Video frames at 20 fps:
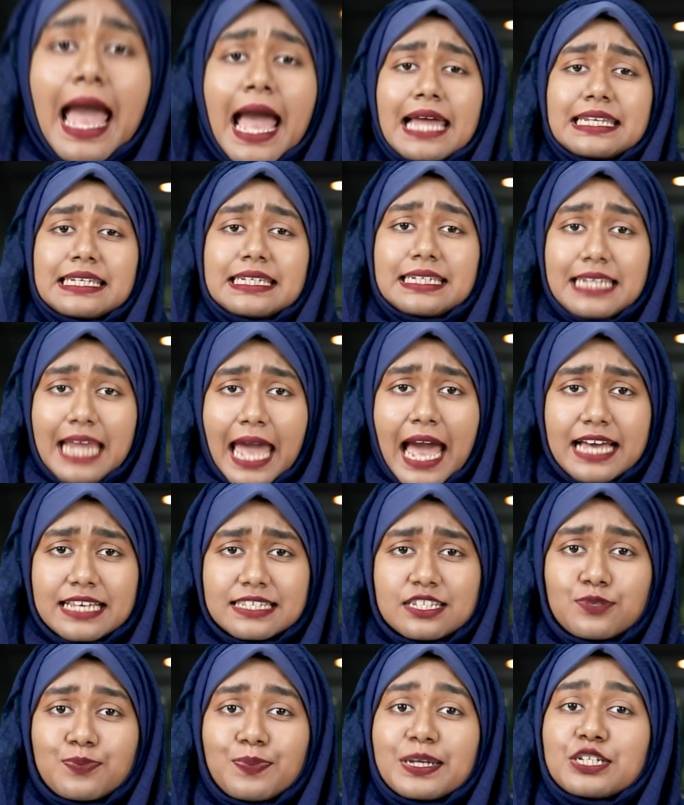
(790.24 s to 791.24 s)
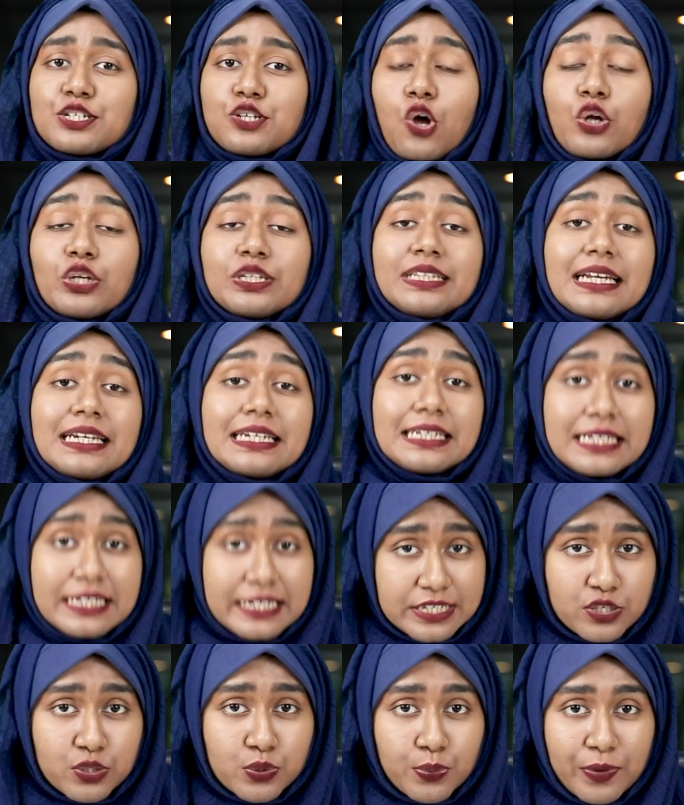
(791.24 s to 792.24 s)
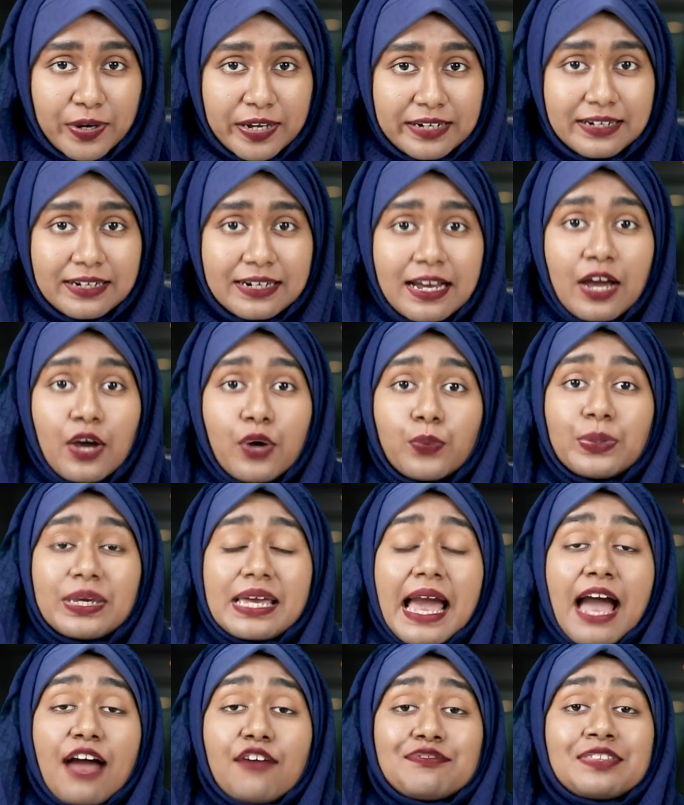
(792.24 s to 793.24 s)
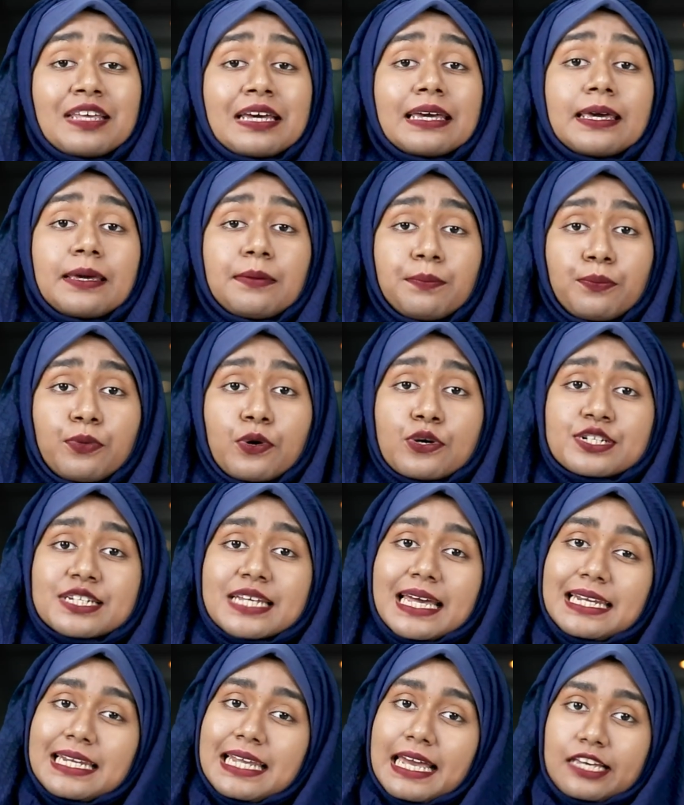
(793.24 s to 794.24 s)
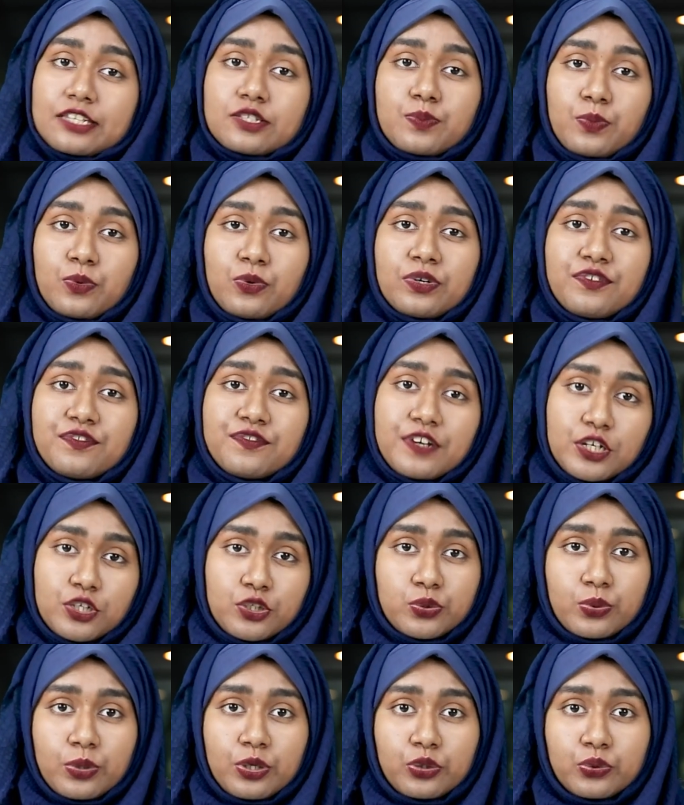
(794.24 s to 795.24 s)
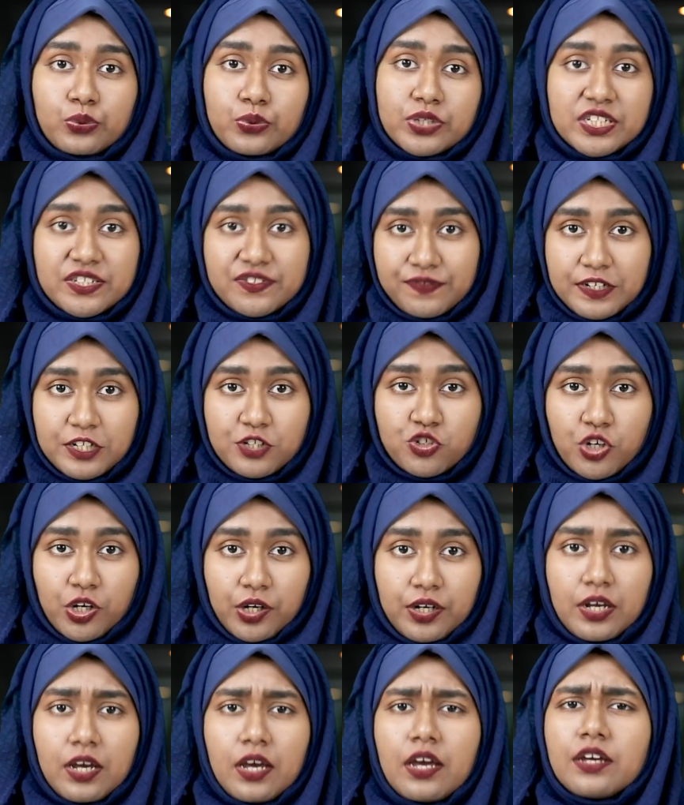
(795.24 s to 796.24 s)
And last but not the least one, we have the import and export virtual tours feature.